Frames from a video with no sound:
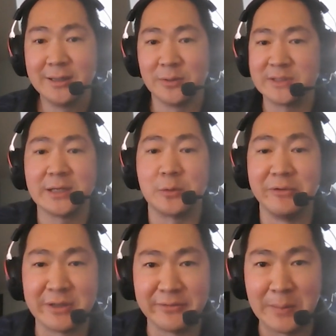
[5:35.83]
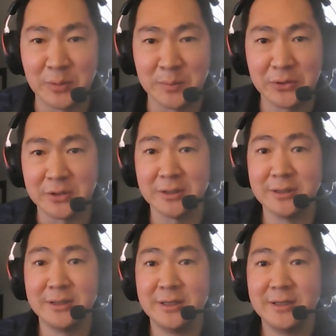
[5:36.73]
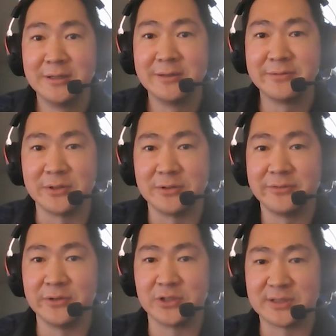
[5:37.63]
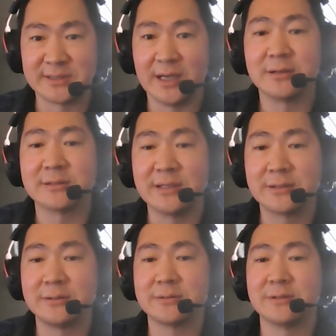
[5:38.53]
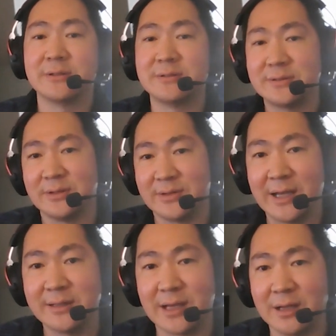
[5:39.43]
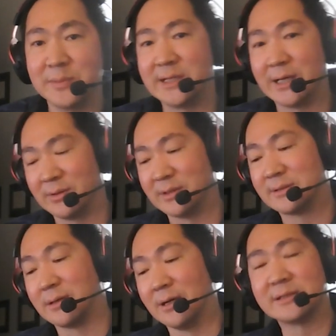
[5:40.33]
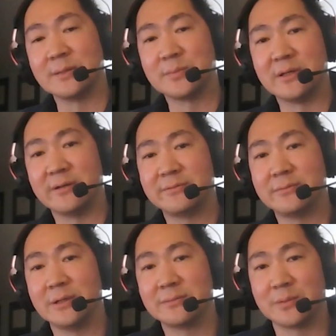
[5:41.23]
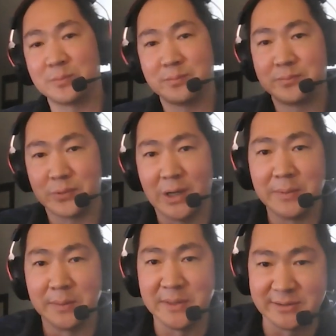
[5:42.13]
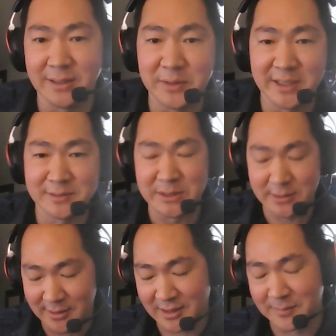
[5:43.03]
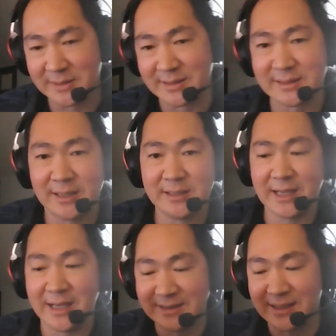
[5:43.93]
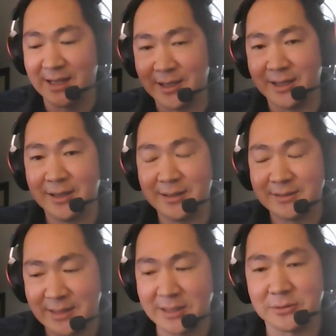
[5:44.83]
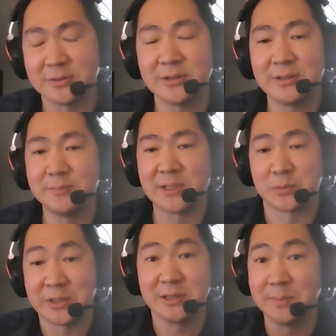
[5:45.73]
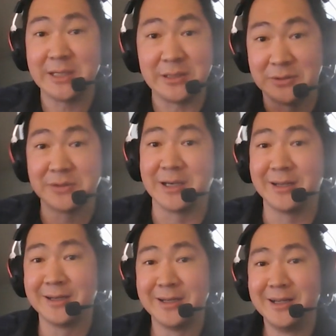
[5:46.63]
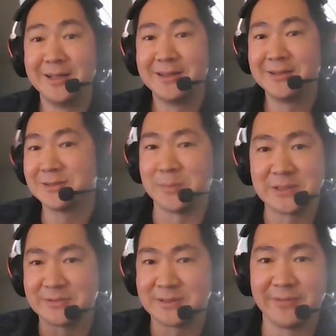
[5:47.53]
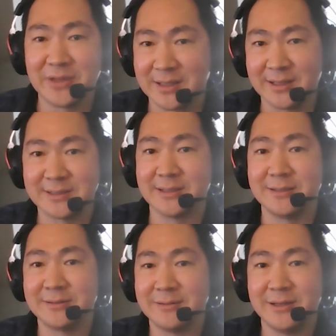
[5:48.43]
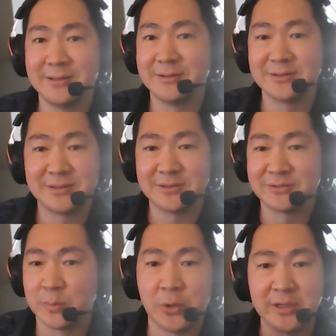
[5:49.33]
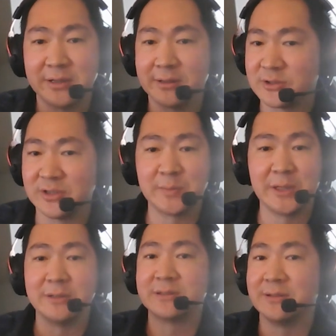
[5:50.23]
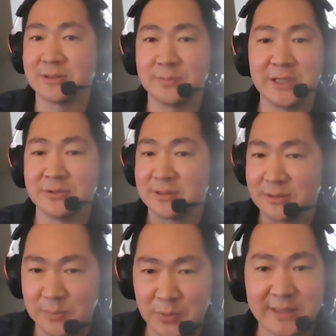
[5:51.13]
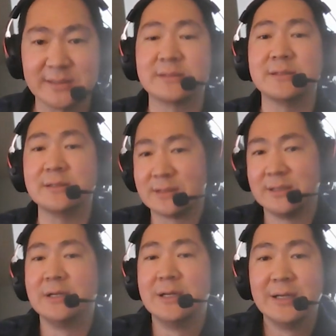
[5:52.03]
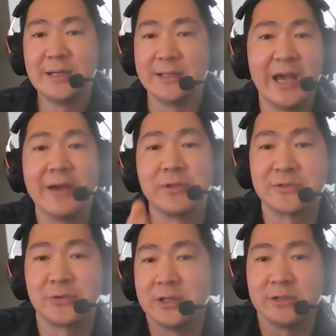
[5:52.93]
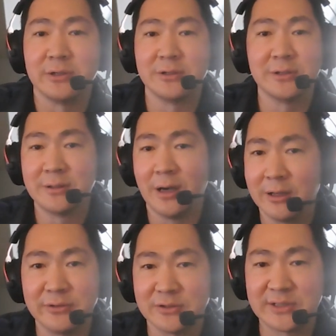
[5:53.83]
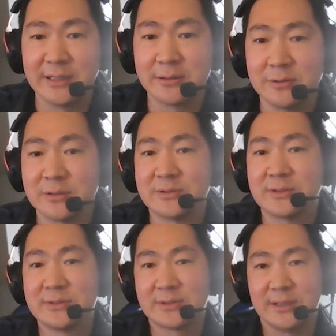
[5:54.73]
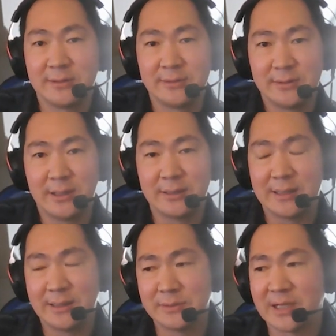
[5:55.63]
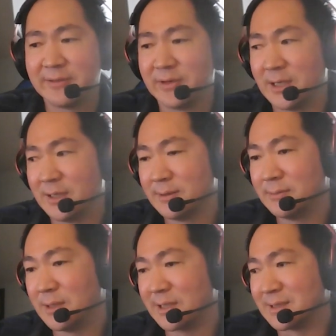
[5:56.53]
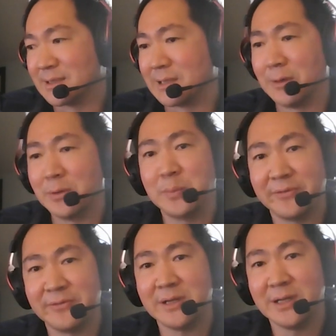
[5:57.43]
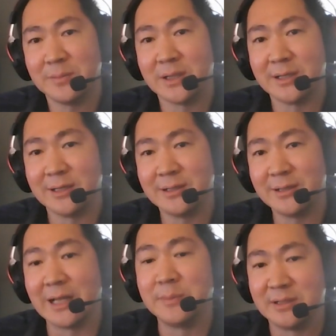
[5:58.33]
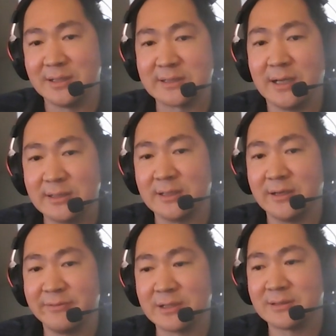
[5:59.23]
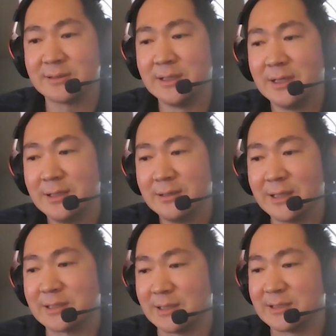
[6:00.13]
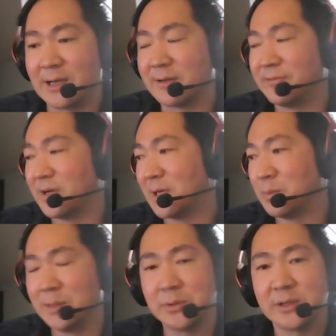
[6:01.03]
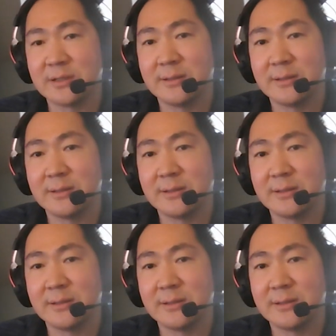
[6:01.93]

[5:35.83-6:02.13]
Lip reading: what's the equivalent of that promoter for your societal stakeholder? So that got me down this concept of, well, the problem is no one has been talking about society as a stakeholder, because the minute you do that, there's a bunch of stuff that kicks in, right? There's reporting, there's transparency, there's metrics, there's processes, and you have those for all your other stakeholders. So that was kind of I guess a slow epiphany, but it led me to this idea of let's at least codify that playbook